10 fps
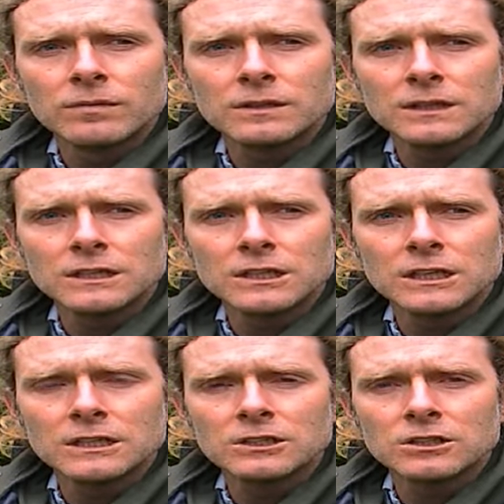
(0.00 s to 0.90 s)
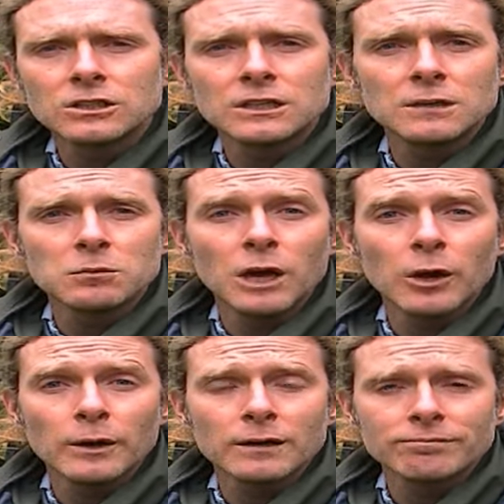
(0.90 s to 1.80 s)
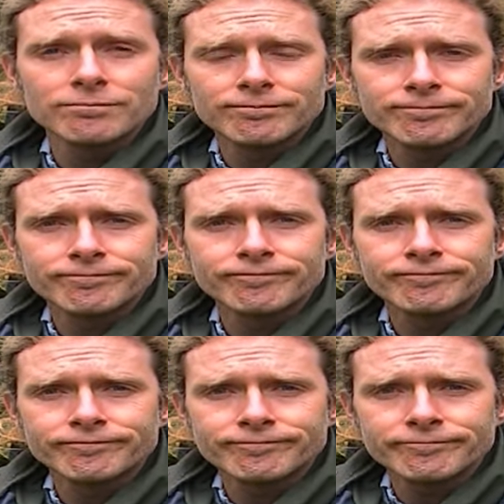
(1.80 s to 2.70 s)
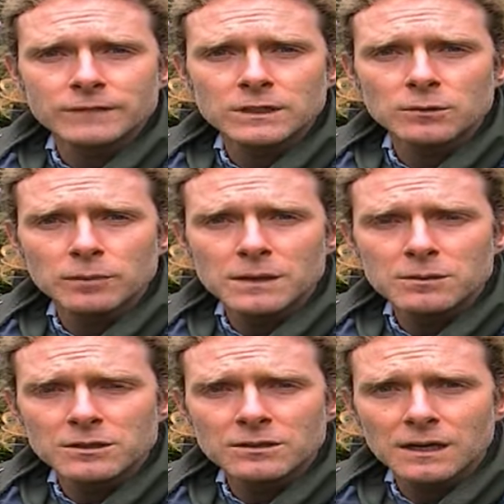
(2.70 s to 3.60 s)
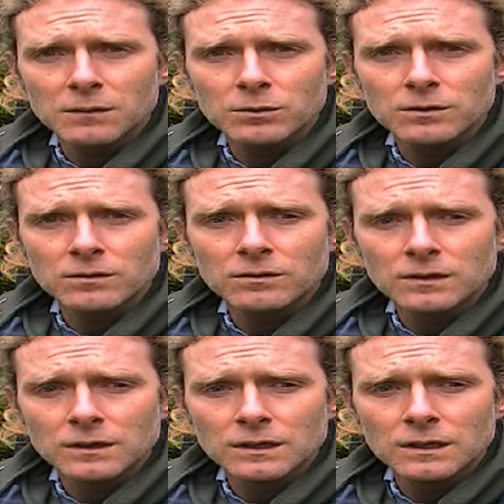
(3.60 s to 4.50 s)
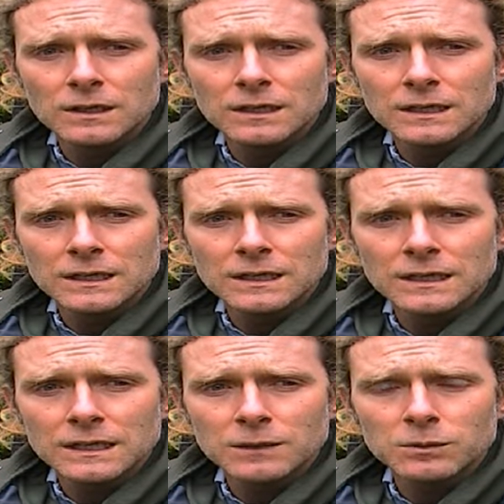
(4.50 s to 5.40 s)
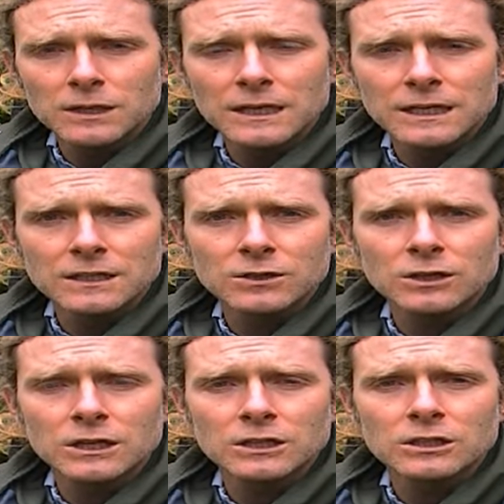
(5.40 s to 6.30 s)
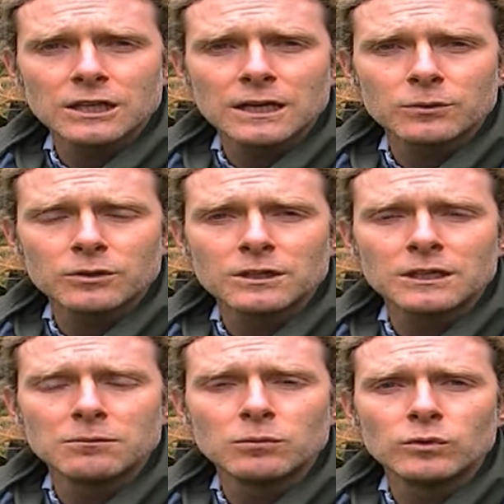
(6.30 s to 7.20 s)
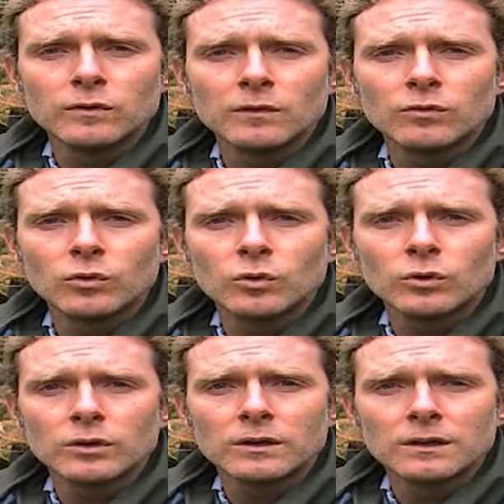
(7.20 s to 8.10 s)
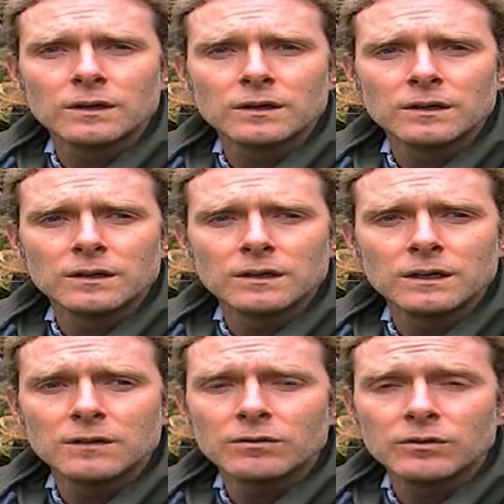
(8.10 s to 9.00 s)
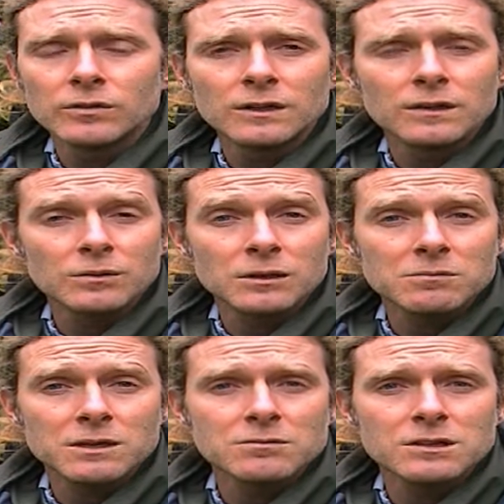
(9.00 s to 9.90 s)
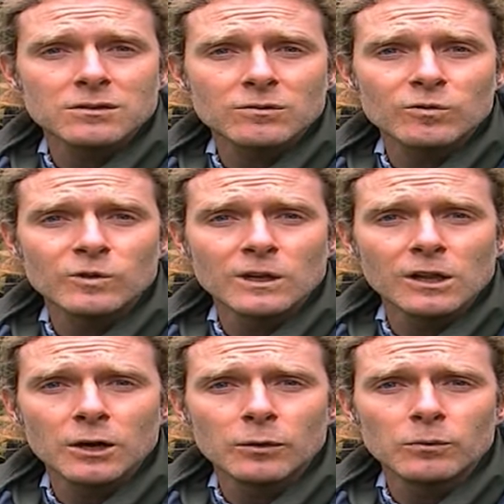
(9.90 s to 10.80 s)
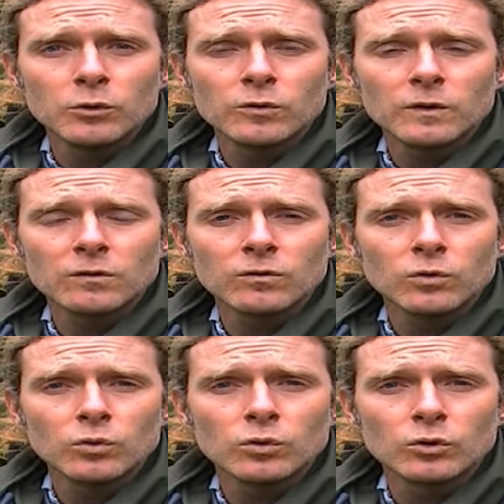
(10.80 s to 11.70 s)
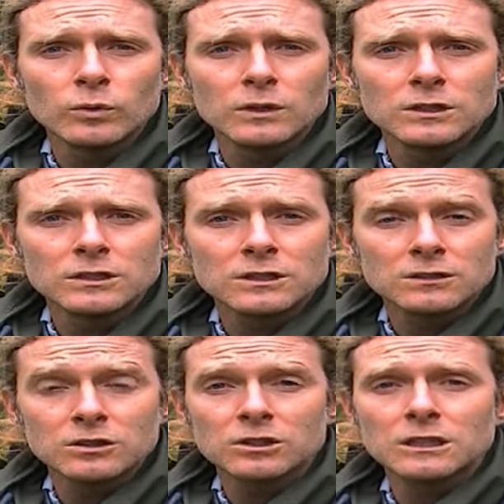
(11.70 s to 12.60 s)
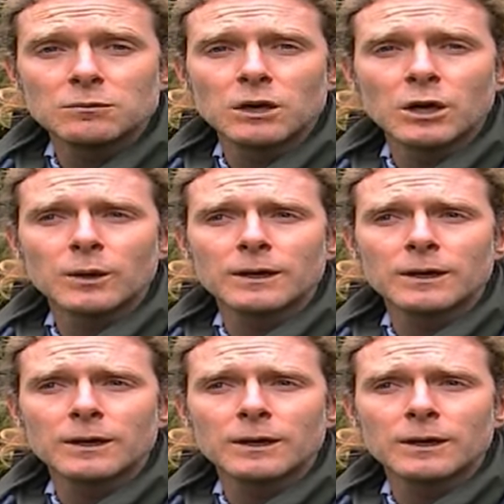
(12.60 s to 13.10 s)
Essentially, it's just to keep going. You know, baby steps. Keep taking those little steps and keep moving forward. Even if it sometimes doesn't feel like we're moving forward, we just keep going.